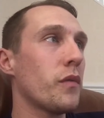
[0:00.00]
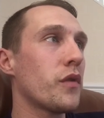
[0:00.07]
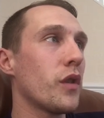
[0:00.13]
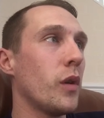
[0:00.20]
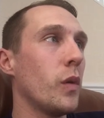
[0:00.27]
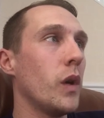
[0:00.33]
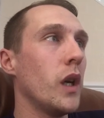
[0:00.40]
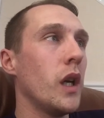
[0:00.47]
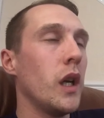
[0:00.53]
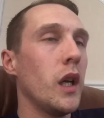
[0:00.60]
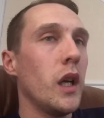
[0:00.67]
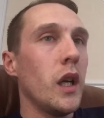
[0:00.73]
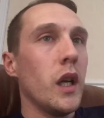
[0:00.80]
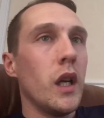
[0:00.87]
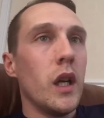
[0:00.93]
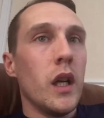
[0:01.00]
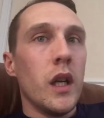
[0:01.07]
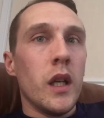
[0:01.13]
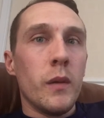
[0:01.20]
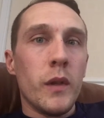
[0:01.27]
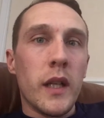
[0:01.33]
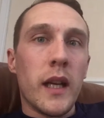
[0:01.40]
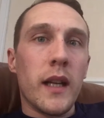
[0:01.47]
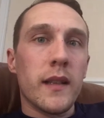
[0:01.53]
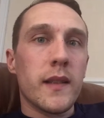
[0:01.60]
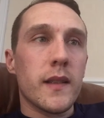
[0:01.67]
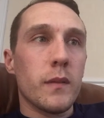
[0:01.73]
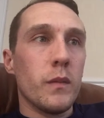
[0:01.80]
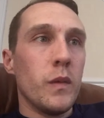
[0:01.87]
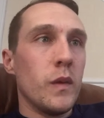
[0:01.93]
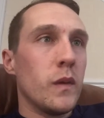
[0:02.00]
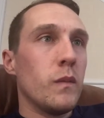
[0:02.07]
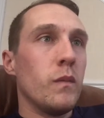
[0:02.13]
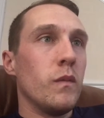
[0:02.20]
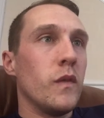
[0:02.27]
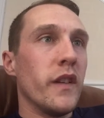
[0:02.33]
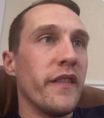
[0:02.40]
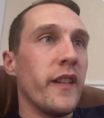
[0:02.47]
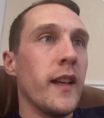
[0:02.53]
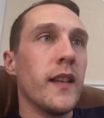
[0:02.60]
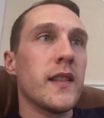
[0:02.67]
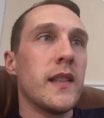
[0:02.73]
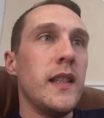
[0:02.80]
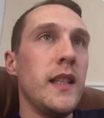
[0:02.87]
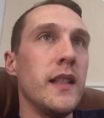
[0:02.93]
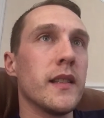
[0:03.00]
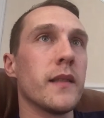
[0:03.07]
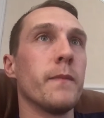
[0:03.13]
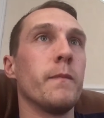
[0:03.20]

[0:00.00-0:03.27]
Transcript: So we had the first season